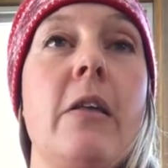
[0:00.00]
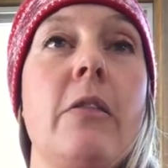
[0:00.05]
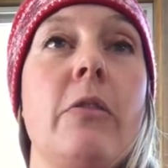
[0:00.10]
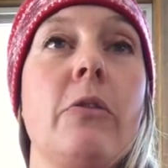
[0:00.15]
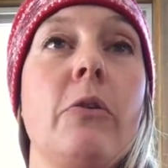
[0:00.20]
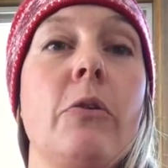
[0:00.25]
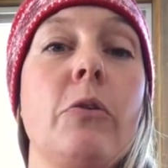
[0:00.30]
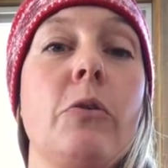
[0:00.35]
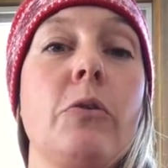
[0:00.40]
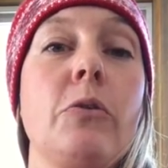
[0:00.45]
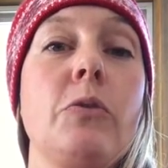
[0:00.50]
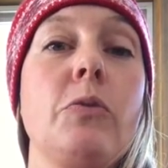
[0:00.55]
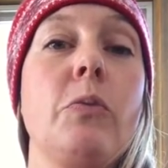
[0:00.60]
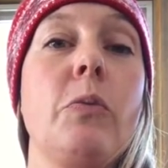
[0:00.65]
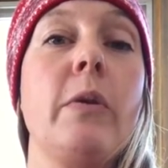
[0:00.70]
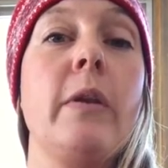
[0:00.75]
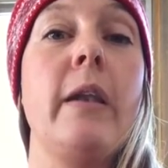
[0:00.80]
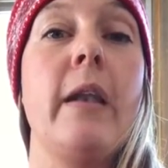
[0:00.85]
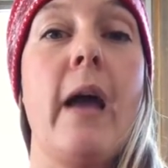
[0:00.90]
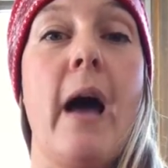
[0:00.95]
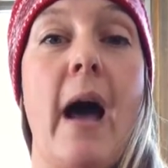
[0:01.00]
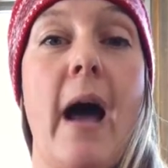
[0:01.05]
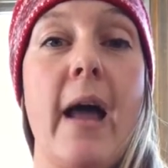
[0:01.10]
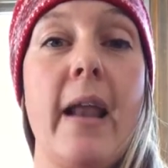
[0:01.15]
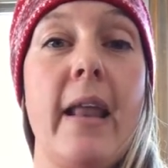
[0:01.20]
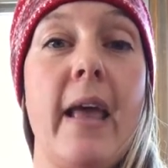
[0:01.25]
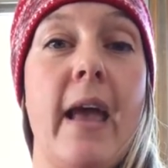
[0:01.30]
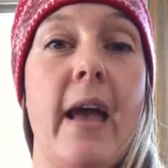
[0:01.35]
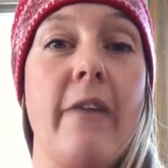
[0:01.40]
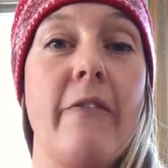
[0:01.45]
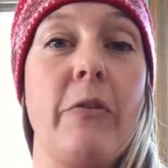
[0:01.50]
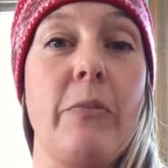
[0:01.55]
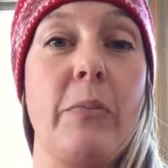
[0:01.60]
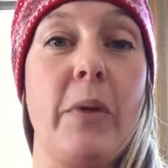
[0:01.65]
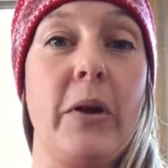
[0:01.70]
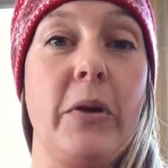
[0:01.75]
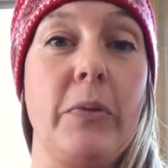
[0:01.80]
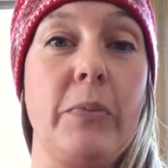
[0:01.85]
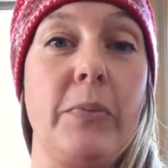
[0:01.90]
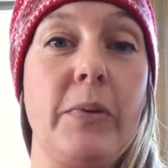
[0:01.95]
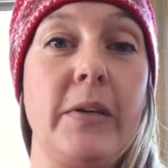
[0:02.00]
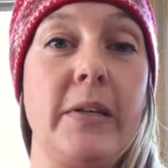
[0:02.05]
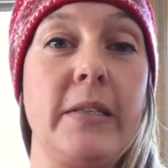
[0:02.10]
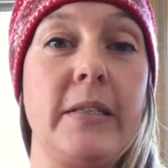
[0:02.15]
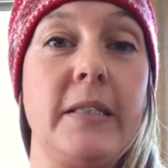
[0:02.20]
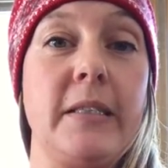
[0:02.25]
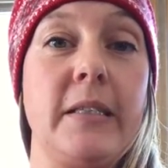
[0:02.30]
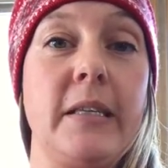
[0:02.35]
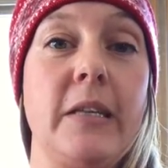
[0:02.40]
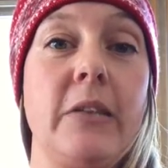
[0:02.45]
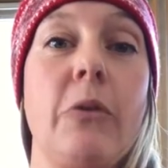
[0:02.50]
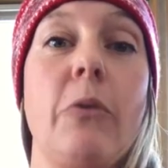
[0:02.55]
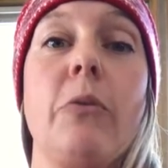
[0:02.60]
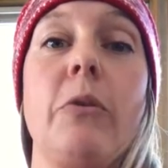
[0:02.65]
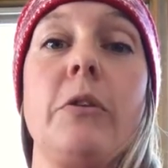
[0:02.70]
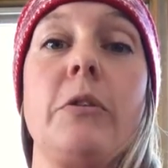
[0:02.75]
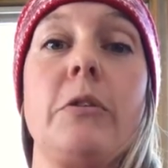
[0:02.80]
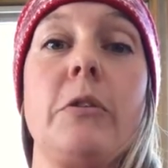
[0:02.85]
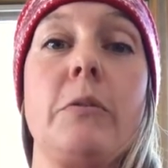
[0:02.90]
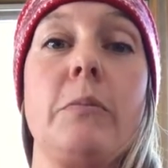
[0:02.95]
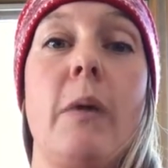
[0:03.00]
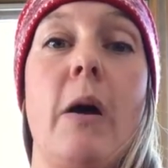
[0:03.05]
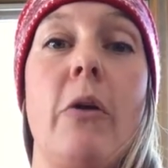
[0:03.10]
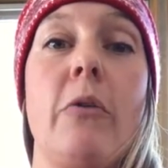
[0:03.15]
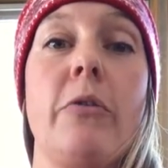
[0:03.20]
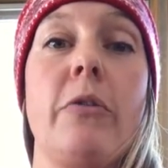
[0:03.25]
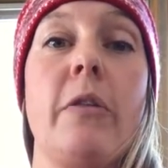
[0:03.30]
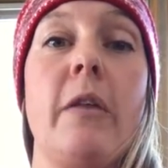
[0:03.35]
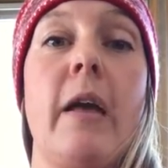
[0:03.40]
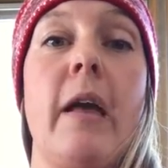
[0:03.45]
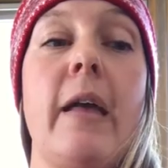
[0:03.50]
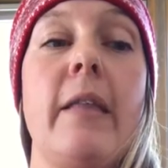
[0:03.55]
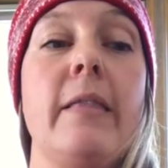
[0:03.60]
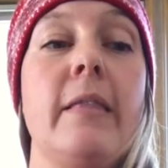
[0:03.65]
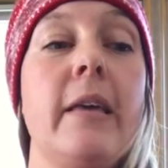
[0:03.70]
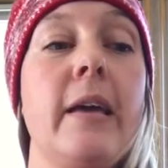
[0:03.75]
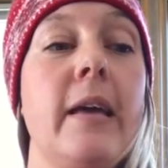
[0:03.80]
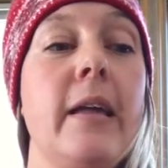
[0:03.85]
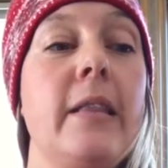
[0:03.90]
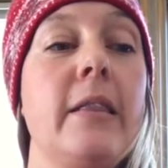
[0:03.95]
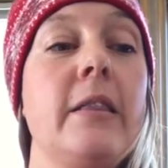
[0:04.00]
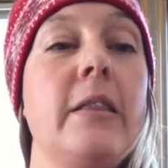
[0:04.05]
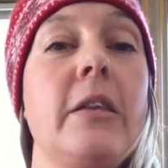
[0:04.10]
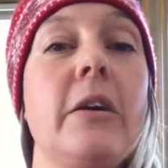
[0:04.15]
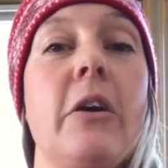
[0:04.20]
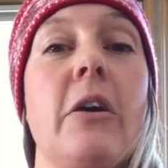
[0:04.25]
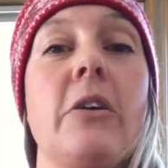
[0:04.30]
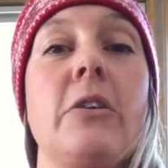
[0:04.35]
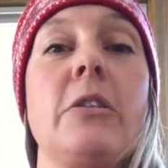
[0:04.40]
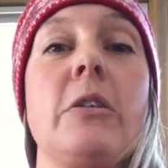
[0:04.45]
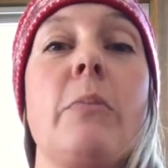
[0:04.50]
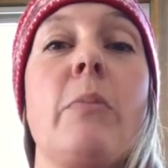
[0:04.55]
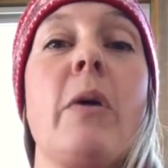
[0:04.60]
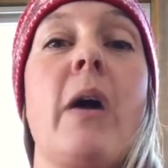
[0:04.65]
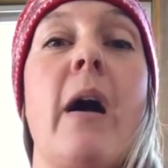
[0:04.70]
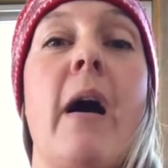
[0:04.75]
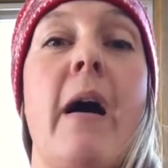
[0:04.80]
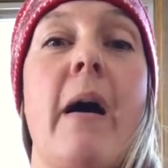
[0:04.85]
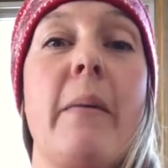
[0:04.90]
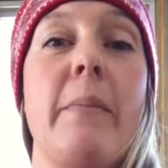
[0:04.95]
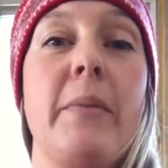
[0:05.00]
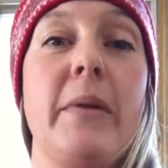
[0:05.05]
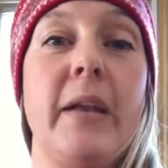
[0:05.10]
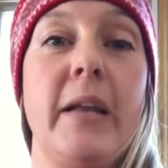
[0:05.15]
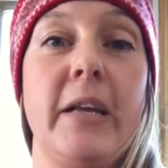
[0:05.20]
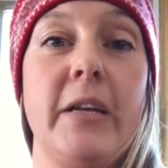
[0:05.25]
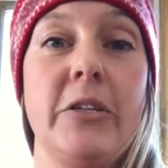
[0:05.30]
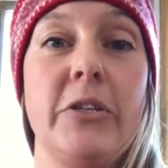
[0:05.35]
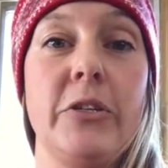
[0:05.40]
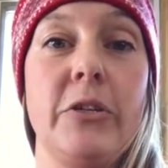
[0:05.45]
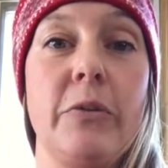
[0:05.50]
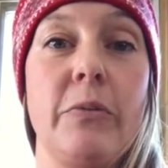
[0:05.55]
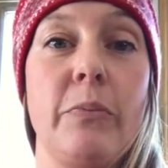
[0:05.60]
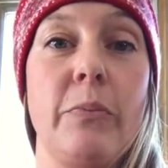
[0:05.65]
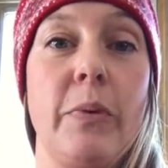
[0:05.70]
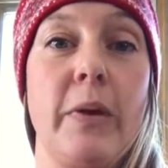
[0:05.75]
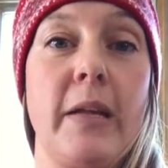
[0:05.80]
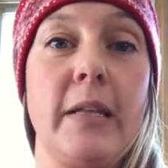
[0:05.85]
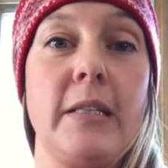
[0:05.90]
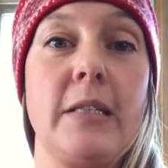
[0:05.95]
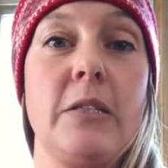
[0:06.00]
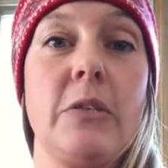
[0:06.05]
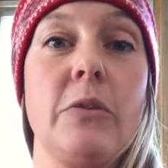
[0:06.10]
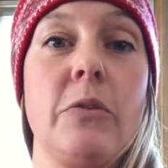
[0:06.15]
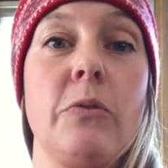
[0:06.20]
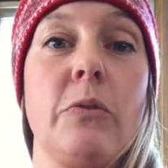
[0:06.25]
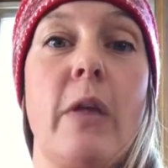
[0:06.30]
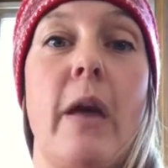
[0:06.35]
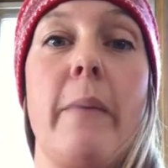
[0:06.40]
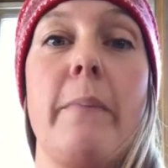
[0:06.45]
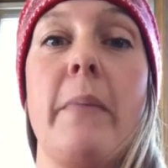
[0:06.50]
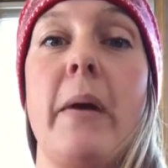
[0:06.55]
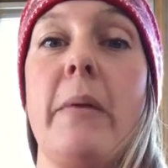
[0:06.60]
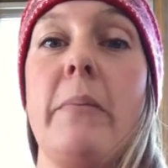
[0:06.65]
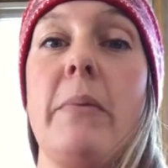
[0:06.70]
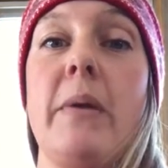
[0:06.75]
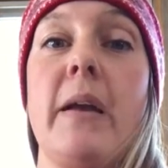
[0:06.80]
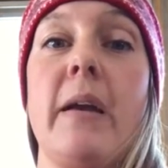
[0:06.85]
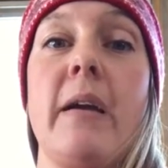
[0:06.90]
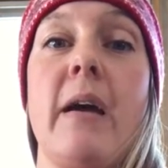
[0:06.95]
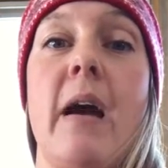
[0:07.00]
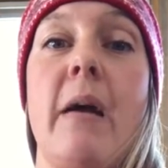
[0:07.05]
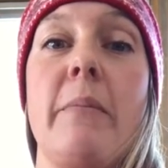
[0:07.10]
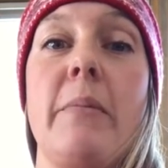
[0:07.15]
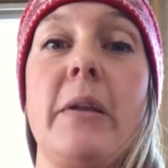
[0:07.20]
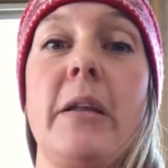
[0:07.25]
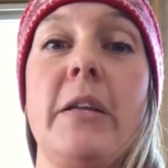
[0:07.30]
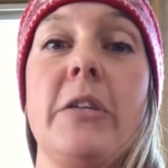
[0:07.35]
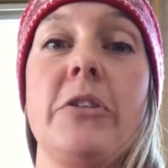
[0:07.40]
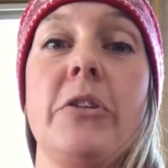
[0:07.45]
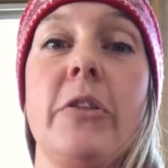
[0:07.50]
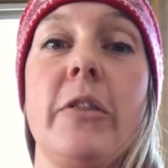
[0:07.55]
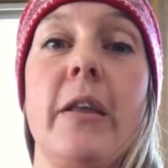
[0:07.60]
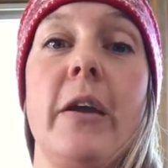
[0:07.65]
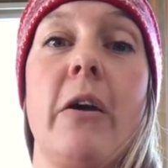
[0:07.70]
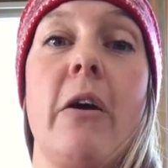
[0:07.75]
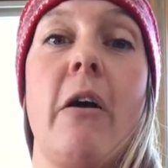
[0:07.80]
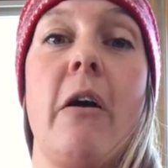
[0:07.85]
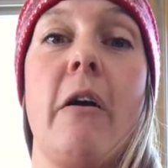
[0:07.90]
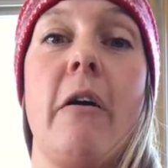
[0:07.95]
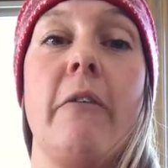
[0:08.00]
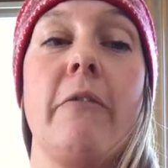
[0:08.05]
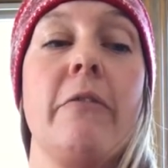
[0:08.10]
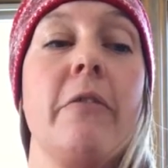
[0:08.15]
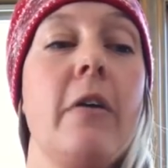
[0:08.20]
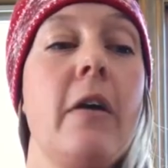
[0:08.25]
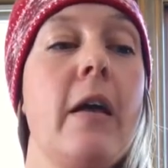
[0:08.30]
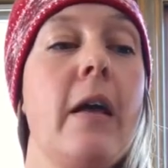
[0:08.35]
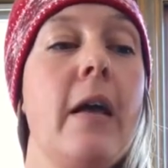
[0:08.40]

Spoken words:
Those would not have a metal piece in the horse's mouth. And then there are some combination bits that might be a combination thereof.